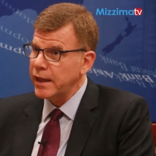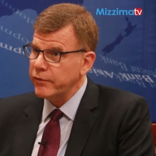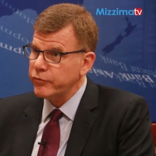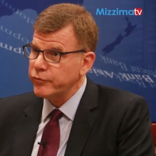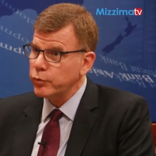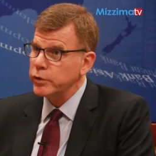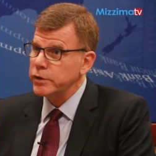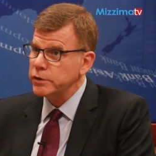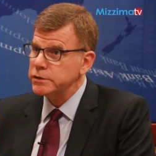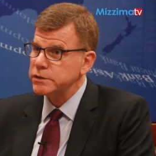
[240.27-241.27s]
last four
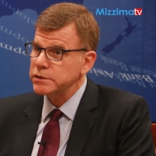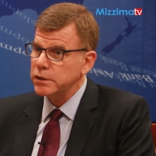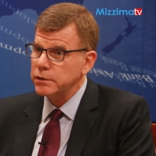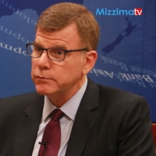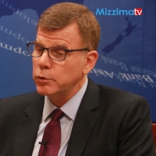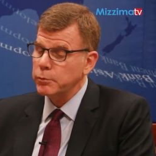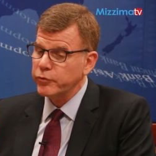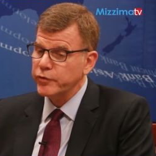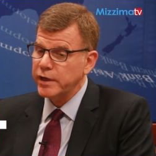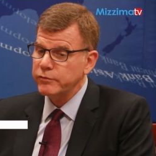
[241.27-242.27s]
years, uh,
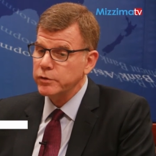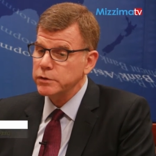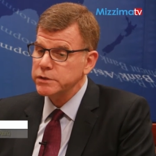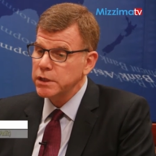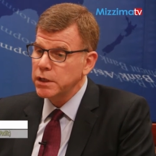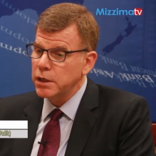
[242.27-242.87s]
almost five years,